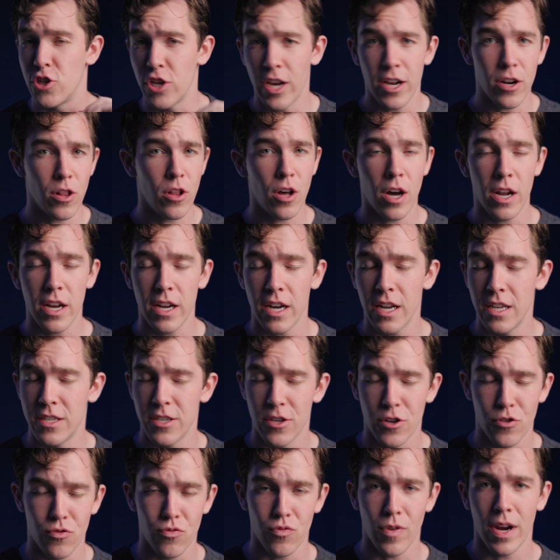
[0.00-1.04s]
channel audit is
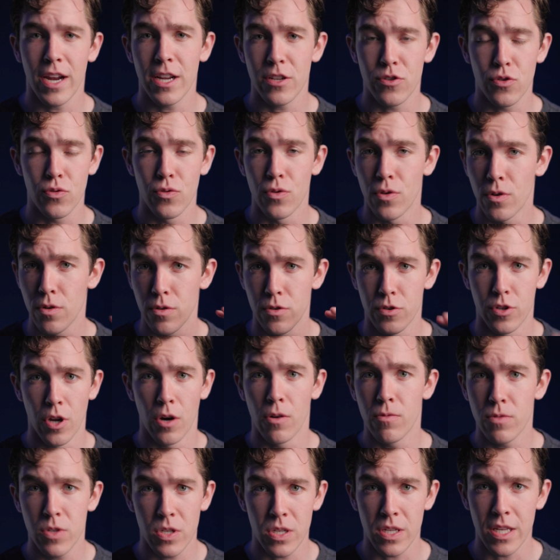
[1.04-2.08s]
a great tool.
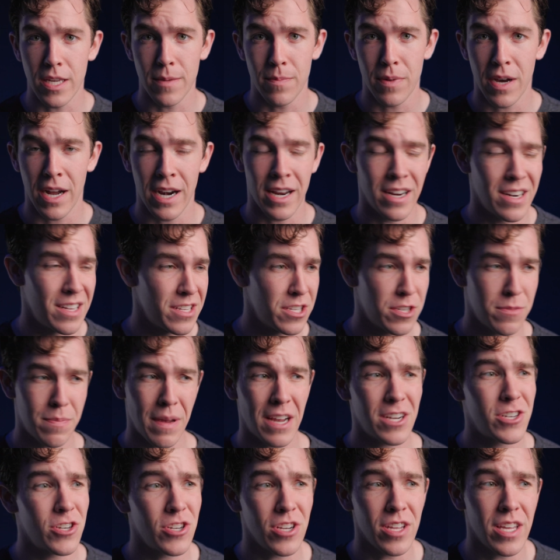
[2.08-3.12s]
Don't sleep on it,
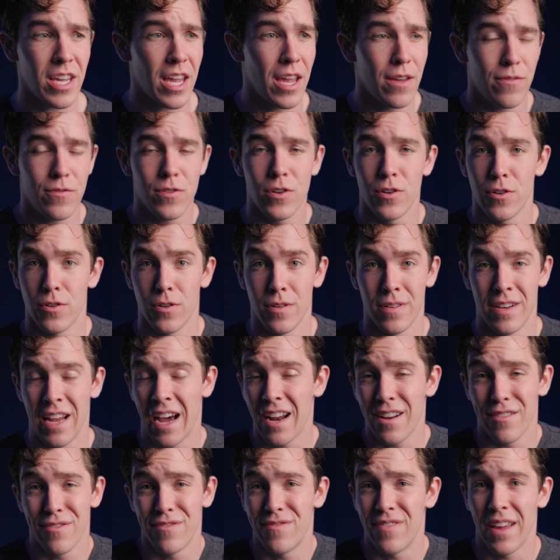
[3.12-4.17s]
especially if you're
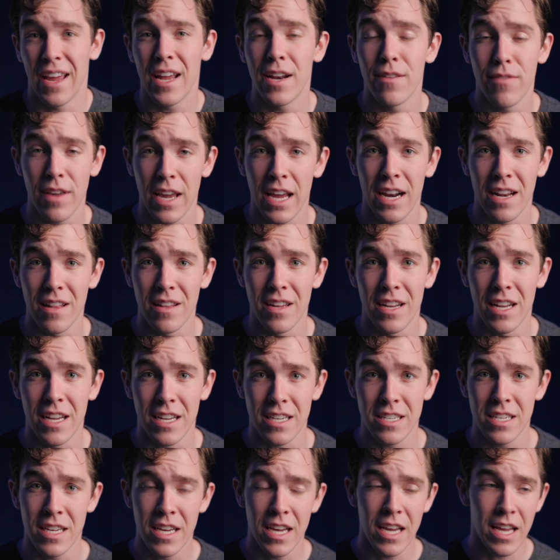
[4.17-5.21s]
not a fan of
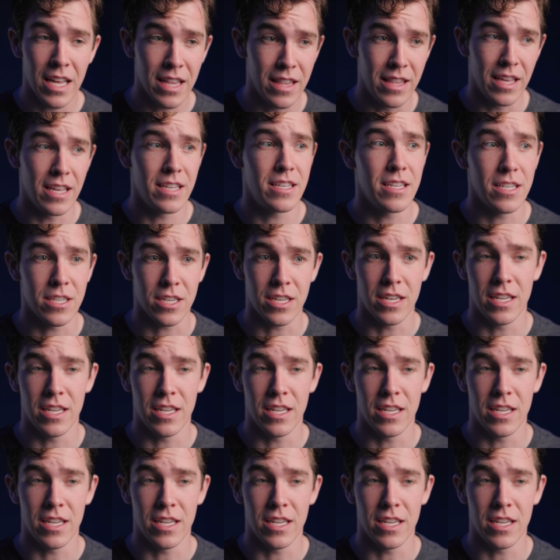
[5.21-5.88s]
analytics. This is